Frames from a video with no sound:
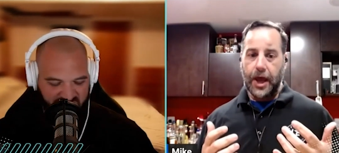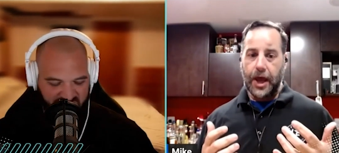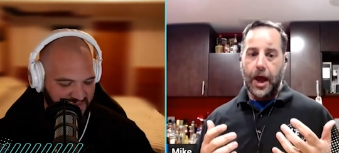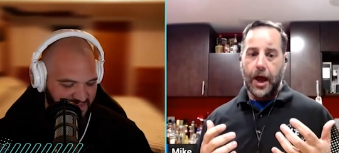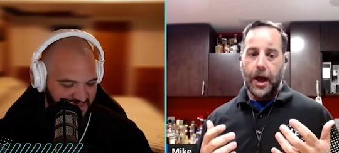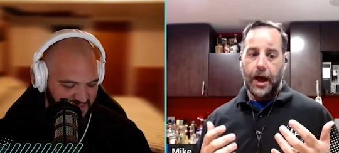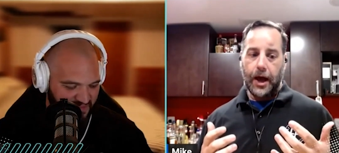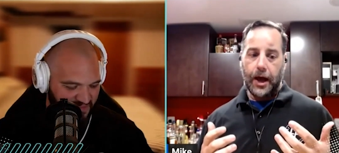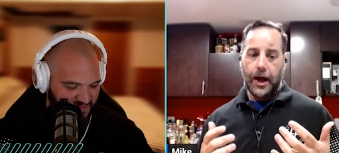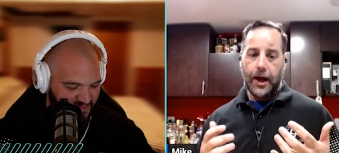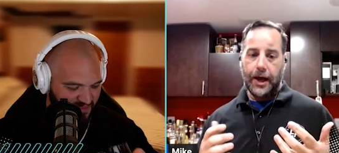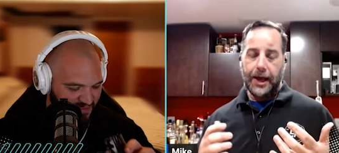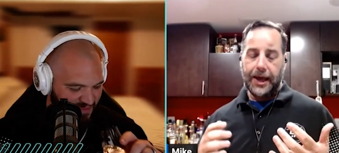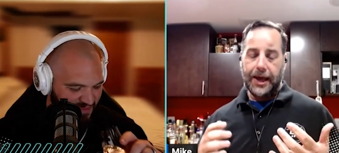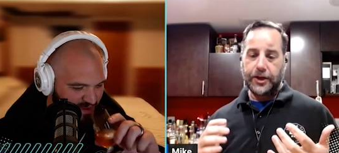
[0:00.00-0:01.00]

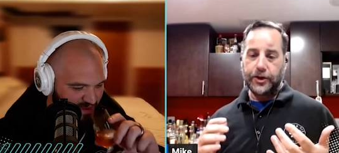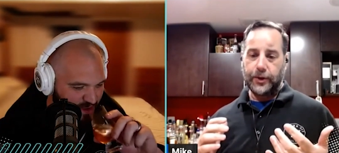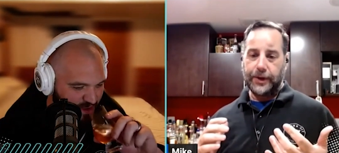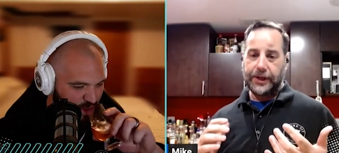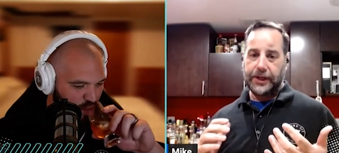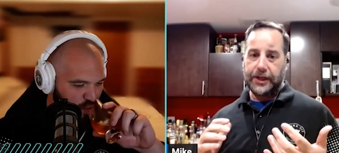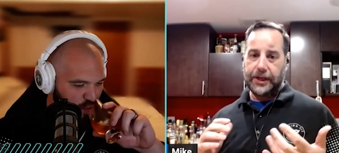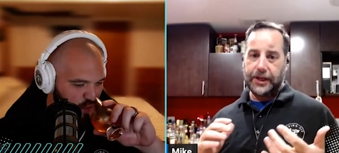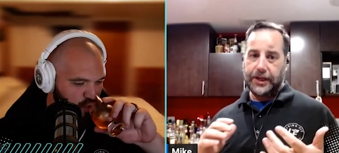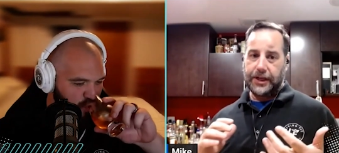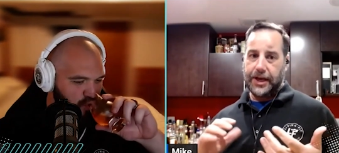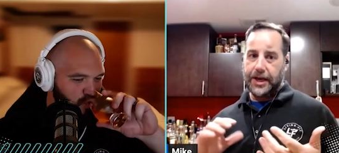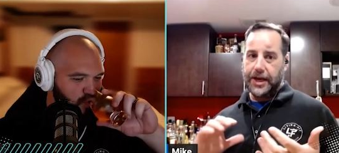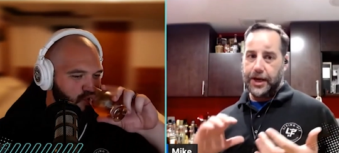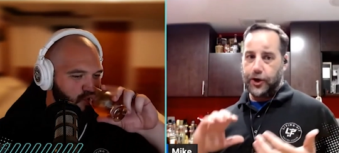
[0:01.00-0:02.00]
Speaker 1: uh, and doing it in
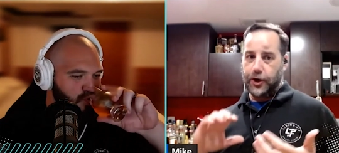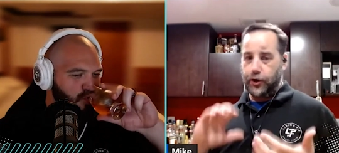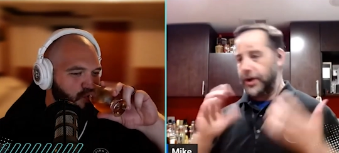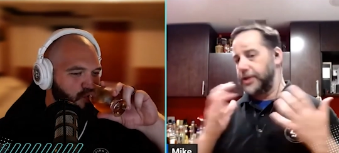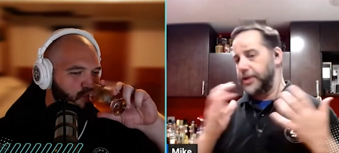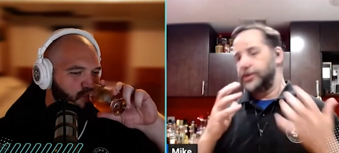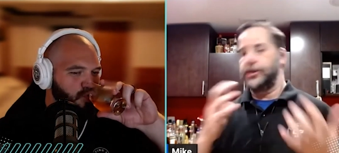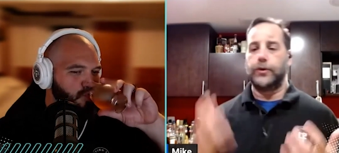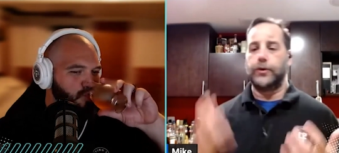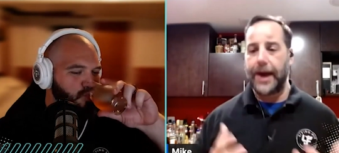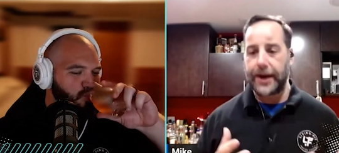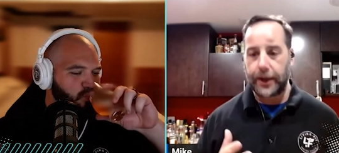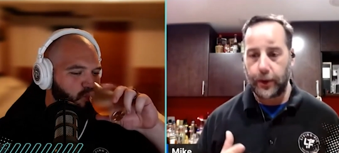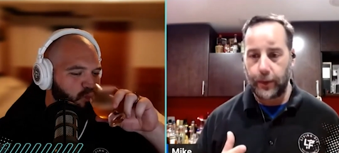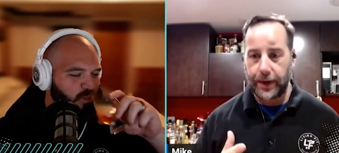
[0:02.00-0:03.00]
a crazy
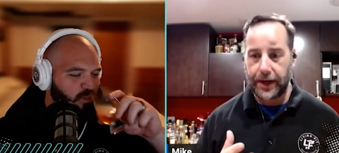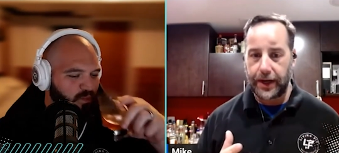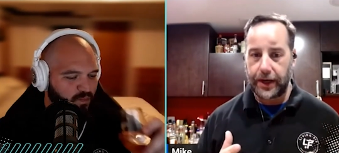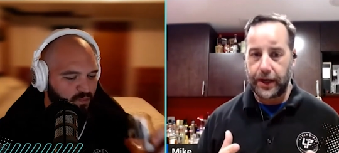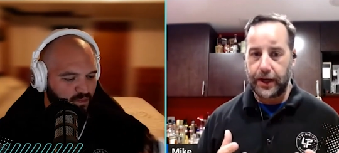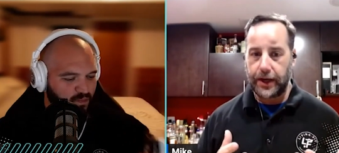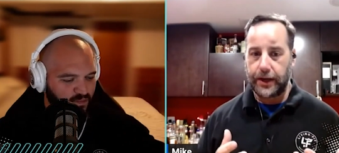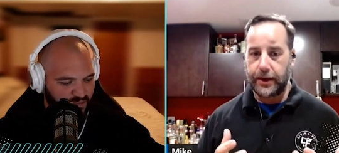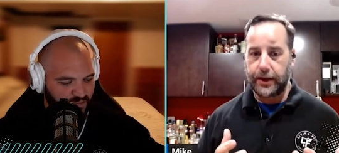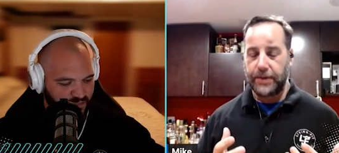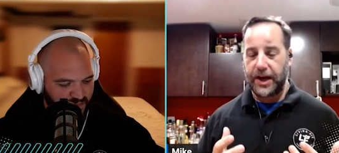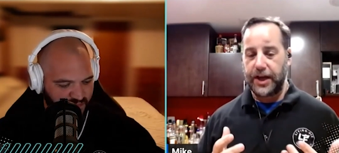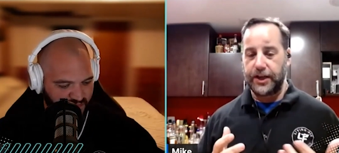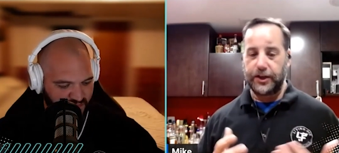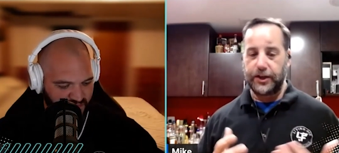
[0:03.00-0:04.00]
erratic way
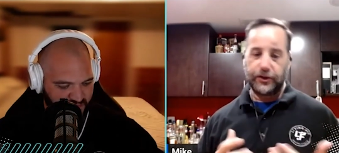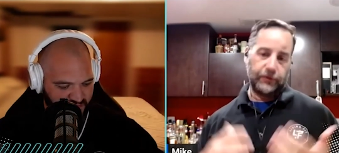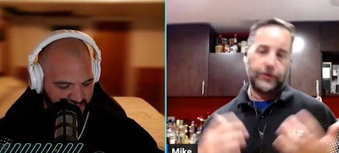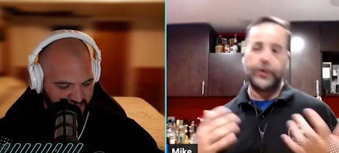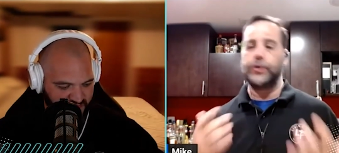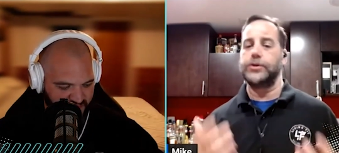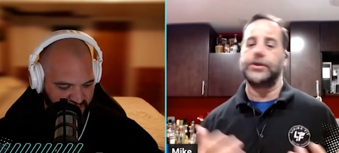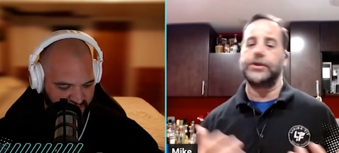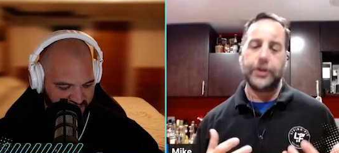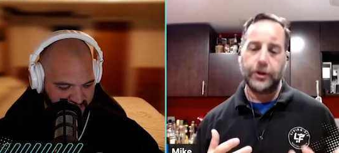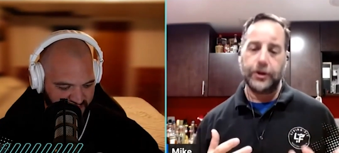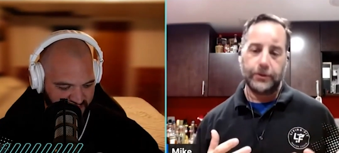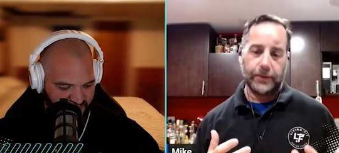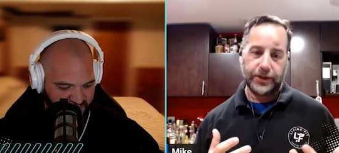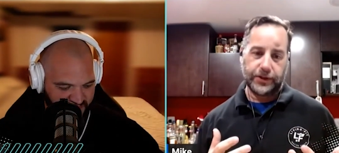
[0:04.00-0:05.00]
by confusing your
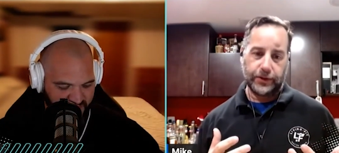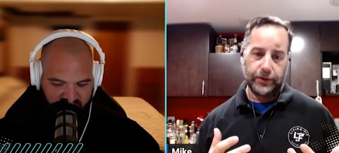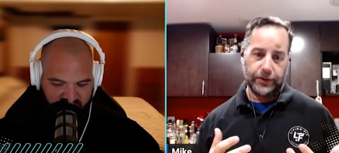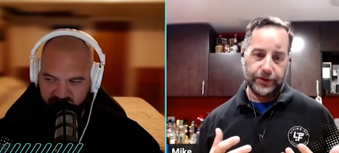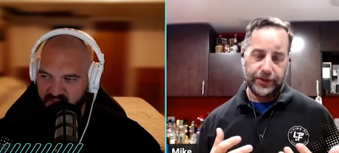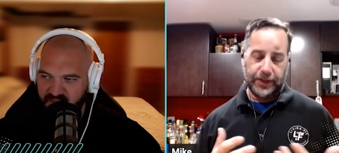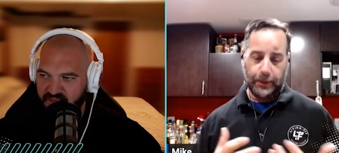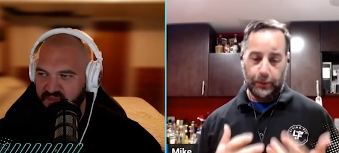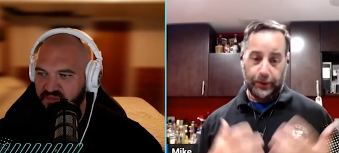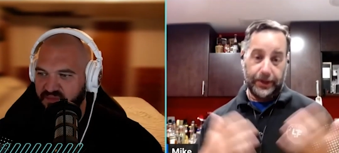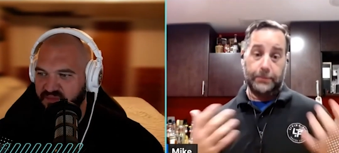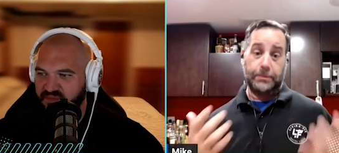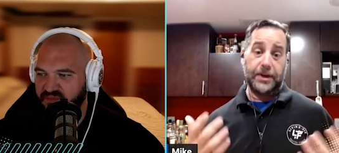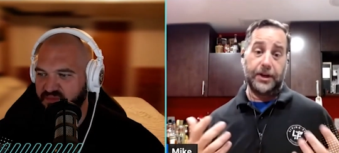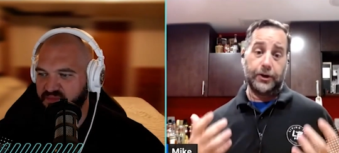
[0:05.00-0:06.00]
muscles. They will
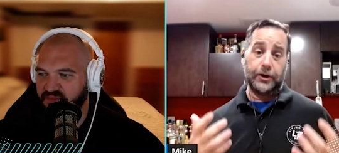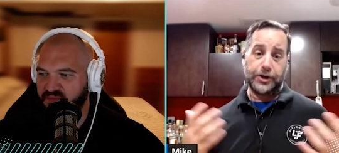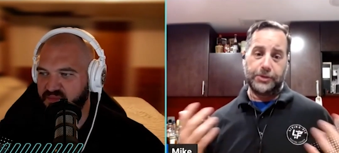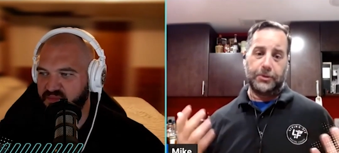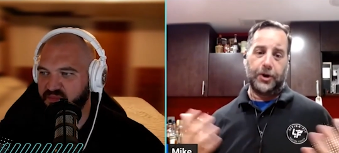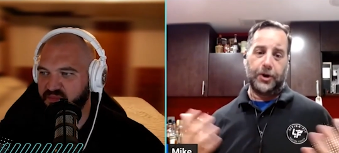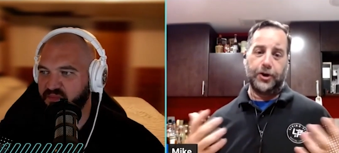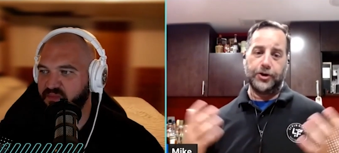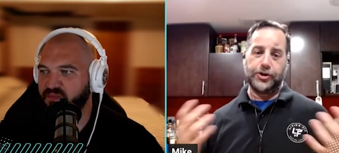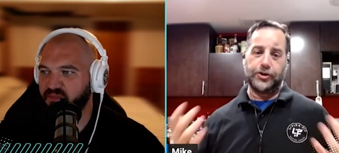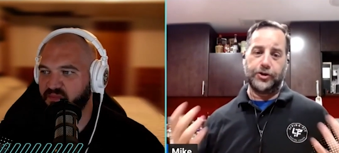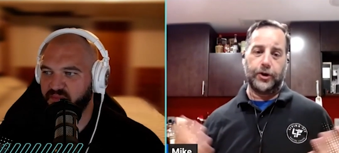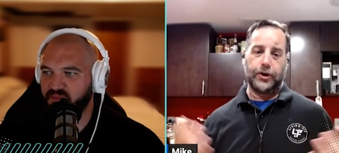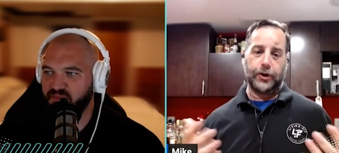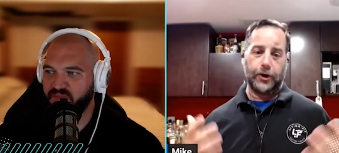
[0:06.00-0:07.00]
get bigger, smarter,
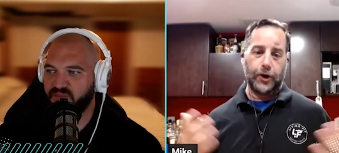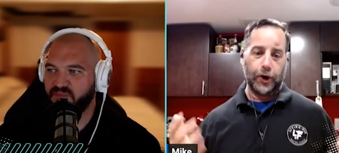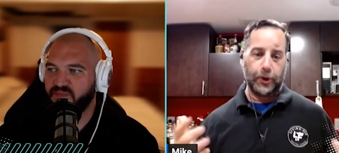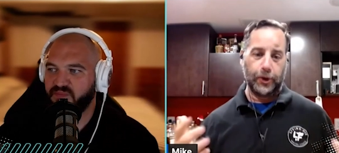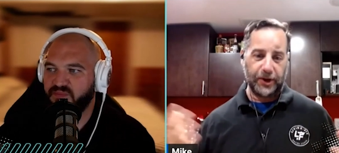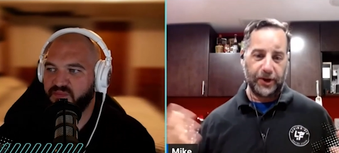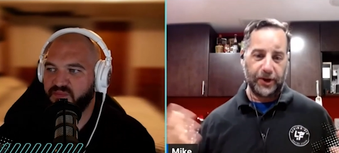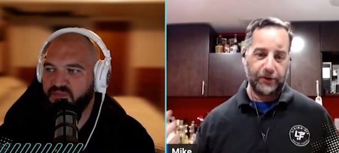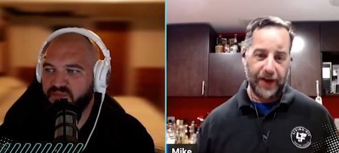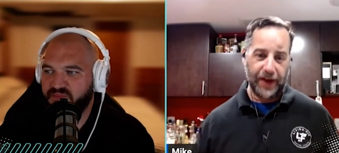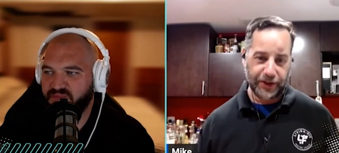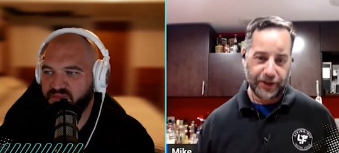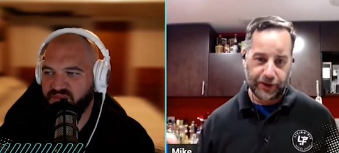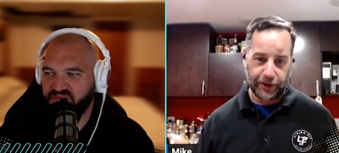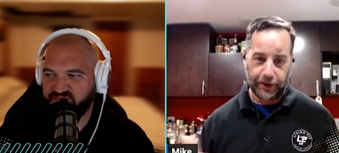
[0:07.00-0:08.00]
stronger, harder, better,
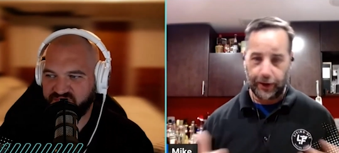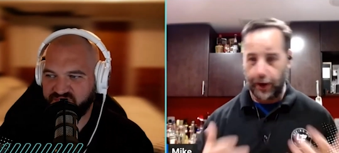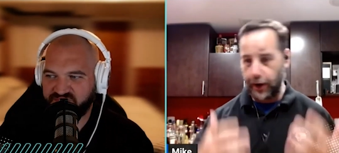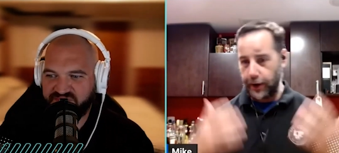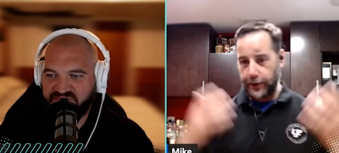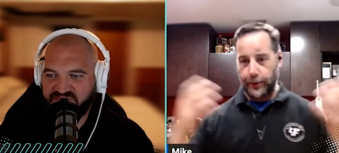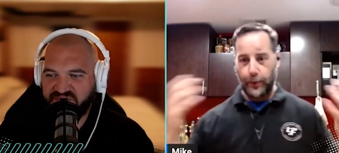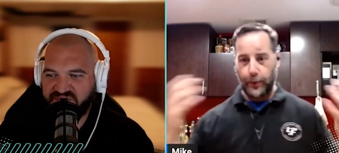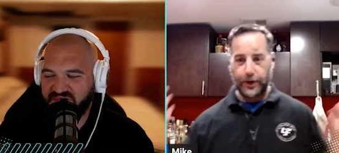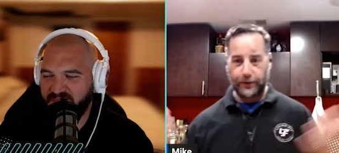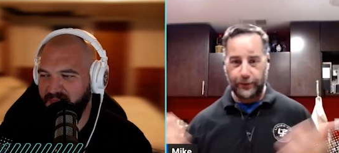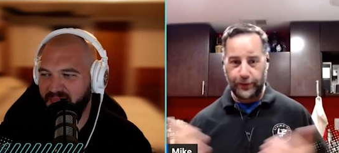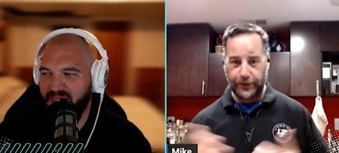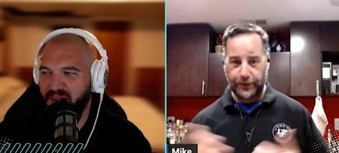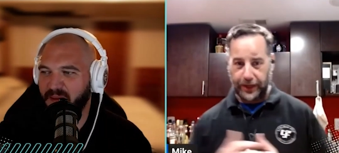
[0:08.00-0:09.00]
faster, all the
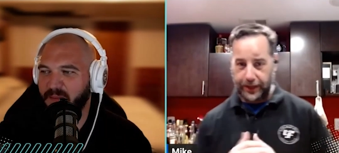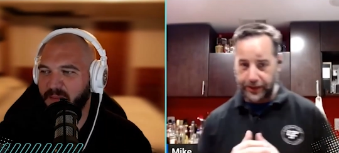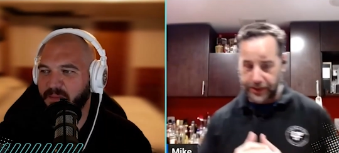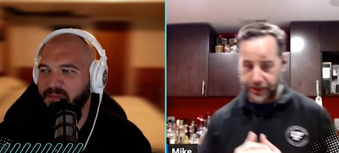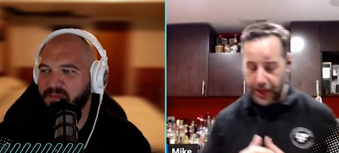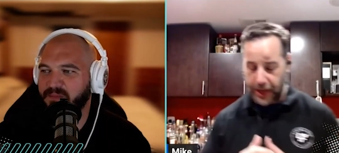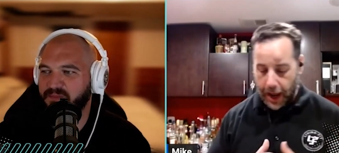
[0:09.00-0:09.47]
wonderful things.